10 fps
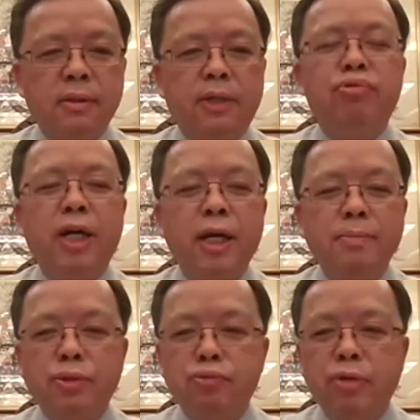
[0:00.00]
the
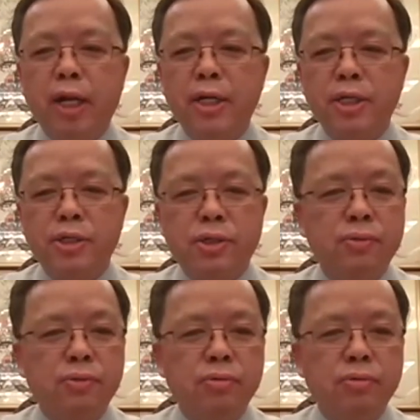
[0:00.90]
crimes related
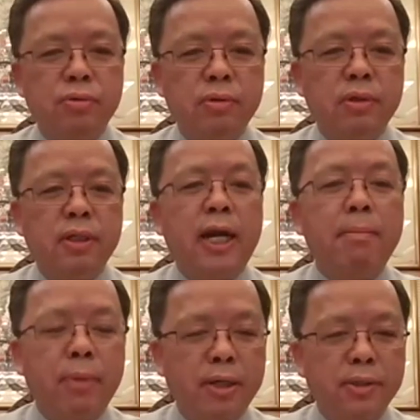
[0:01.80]
to
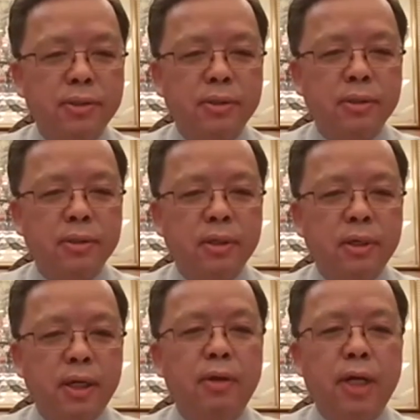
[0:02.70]
gambling
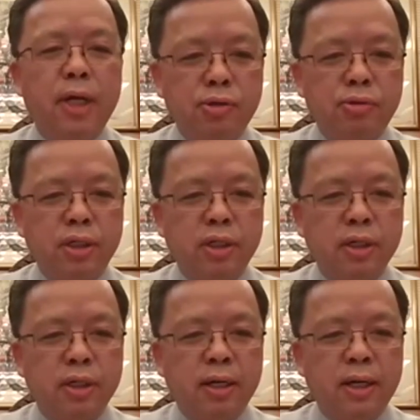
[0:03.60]
in a country.
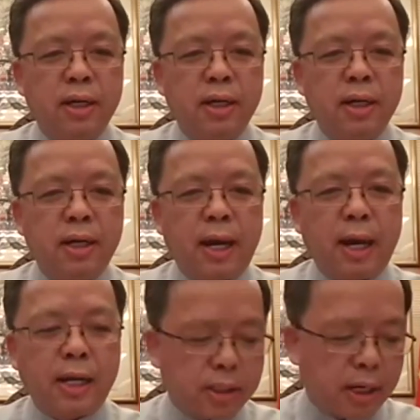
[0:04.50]

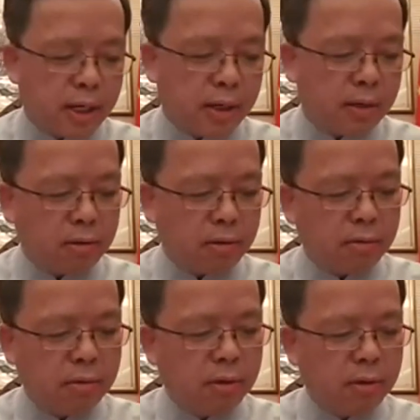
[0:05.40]
And
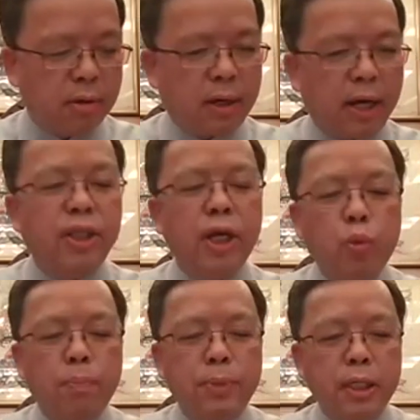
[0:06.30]
I think
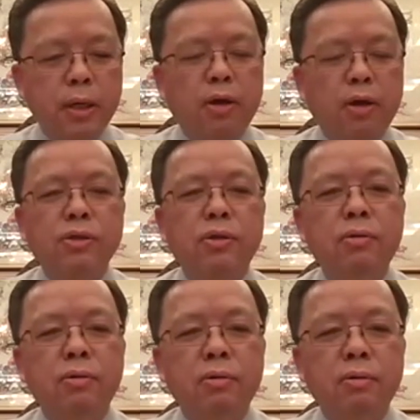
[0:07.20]
it would be
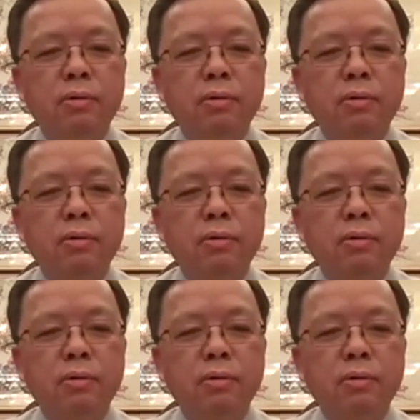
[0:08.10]
also